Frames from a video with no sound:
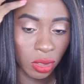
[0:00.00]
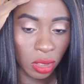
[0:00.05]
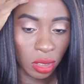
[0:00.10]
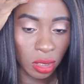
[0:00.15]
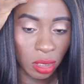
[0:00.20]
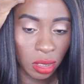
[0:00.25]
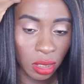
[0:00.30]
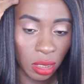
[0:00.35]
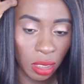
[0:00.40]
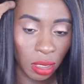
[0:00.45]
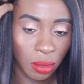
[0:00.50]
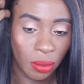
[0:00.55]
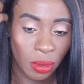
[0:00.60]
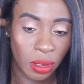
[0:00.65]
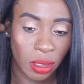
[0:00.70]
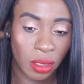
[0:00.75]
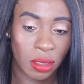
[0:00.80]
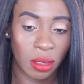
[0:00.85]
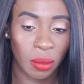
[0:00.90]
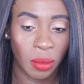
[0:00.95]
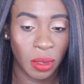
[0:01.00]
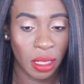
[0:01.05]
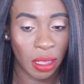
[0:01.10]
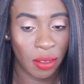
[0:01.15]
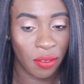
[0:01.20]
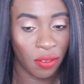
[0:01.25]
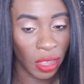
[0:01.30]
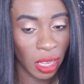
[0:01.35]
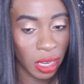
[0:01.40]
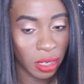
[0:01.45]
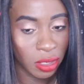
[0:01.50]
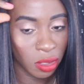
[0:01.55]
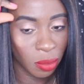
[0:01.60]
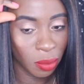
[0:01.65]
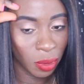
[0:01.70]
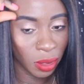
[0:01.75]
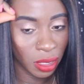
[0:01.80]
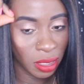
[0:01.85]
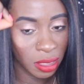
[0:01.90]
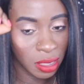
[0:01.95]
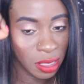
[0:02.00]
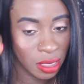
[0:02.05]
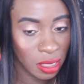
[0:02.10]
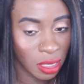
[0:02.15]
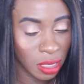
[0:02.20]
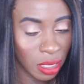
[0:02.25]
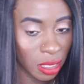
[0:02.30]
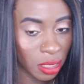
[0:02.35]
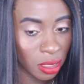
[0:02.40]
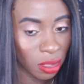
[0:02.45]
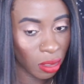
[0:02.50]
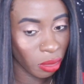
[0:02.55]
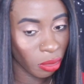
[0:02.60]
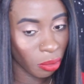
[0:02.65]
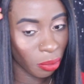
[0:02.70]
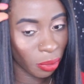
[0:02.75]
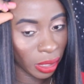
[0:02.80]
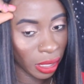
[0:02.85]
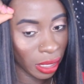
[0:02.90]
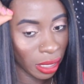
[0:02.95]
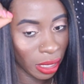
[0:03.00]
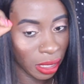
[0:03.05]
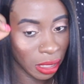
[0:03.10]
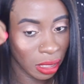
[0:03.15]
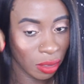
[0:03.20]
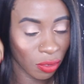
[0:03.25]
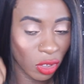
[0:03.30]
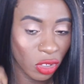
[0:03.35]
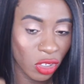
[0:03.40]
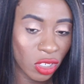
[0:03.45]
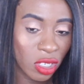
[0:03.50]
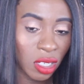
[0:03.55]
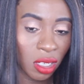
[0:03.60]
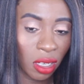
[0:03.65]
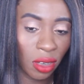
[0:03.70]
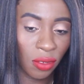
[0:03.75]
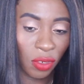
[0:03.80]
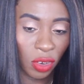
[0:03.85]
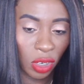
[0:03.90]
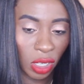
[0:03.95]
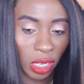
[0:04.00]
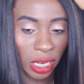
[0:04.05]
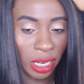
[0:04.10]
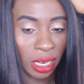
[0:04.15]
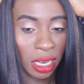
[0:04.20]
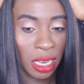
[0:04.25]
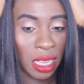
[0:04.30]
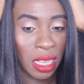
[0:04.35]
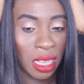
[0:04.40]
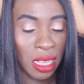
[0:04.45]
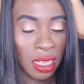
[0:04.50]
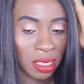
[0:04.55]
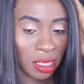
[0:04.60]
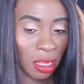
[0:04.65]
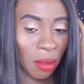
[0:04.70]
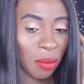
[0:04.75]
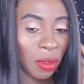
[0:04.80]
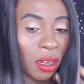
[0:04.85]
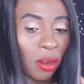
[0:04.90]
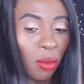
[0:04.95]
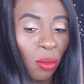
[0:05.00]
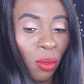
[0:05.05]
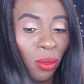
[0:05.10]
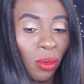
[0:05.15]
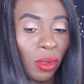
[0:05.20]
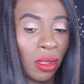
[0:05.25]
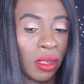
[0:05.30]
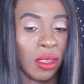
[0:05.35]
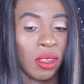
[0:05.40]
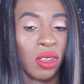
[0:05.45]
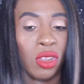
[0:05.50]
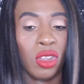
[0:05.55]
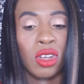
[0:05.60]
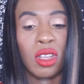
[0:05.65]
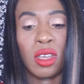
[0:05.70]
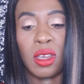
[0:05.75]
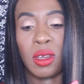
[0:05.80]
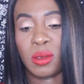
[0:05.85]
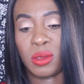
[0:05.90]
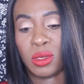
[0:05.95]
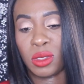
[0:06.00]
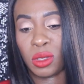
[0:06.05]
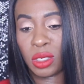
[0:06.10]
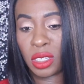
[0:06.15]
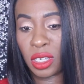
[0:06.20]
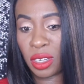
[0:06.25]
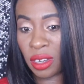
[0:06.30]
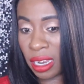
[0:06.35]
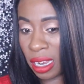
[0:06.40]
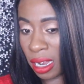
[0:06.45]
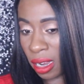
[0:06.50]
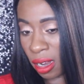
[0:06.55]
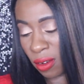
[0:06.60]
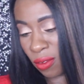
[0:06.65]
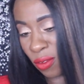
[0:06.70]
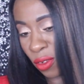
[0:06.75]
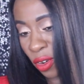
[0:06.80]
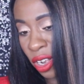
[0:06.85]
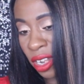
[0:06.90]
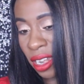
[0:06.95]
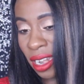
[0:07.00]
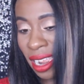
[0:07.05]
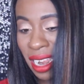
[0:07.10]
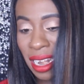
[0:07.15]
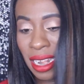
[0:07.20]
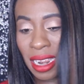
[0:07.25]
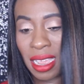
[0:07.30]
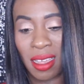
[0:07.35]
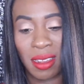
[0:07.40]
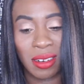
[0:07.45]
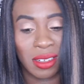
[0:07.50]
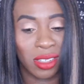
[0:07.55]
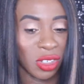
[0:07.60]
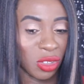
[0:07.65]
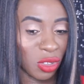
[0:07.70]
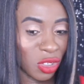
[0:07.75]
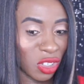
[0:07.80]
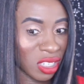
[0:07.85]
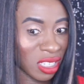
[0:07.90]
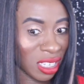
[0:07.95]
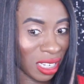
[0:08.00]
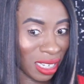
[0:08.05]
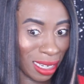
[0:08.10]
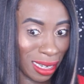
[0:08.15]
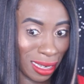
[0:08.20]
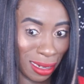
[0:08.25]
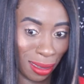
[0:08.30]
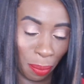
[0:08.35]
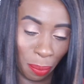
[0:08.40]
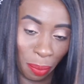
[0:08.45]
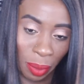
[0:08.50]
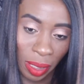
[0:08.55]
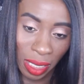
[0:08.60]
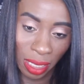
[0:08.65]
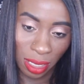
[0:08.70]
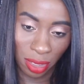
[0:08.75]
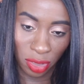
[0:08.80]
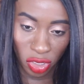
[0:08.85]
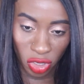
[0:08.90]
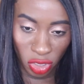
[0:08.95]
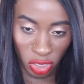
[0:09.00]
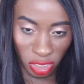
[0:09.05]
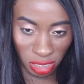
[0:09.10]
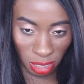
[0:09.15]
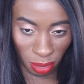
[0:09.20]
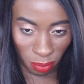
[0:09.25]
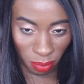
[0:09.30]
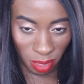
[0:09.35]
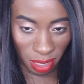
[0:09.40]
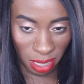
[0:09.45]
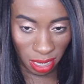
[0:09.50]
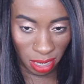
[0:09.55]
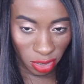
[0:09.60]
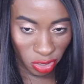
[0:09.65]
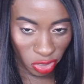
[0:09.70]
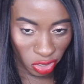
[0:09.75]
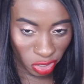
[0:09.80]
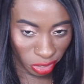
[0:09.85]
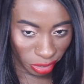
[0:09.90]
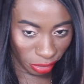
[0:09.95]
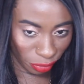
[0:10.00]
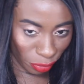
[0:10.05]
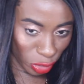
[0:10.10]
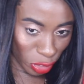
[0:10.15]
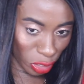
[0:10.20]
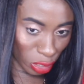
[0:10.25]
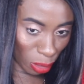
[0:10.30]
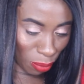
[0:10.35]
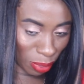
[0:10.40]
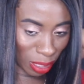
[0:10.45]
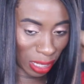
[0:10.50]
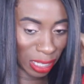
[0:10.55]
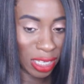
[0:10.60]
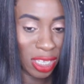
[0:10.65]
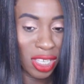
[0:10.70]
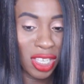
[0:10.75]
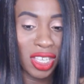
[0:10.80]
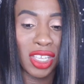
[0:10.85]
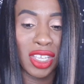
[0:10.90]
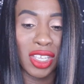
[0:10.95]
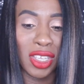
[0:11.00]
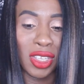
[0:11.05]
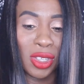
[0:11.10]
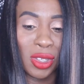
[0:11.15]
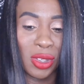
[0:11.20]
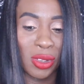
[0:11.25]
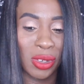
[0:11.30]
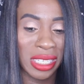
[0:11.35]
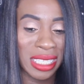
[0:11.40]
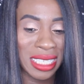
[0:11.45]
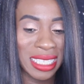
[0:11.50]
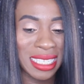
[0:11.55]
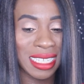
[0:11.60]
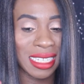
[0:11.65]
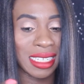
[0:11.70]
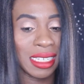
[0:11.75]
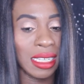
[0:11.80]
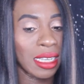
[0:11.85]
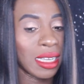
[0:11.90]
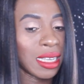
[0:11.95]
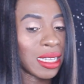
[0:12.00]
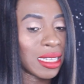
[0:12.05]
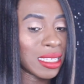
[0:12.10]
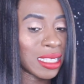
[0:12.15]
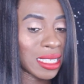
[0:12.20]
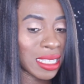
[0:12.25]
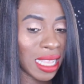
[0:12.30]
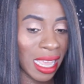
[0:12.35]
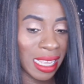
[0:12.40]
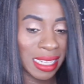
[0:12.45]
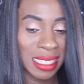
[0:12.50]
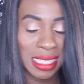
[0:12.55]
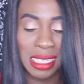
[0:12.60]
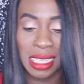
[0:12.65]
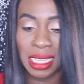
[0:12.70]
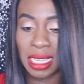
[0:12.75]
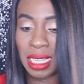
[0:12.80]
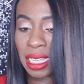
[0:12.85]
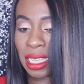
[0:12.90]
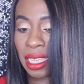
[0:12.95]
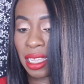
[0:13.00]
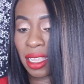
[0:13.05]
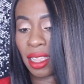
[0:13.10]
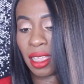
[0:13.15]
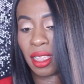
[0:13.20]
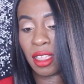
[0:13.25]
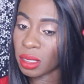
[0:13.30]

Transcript: just to get rid of some of that factor. But this is a nice little wig if you're just looking for like something to, you know, do to your hair for a night out and you're just like in a pinch or something. You're just looking for something cute and sleek and sexy,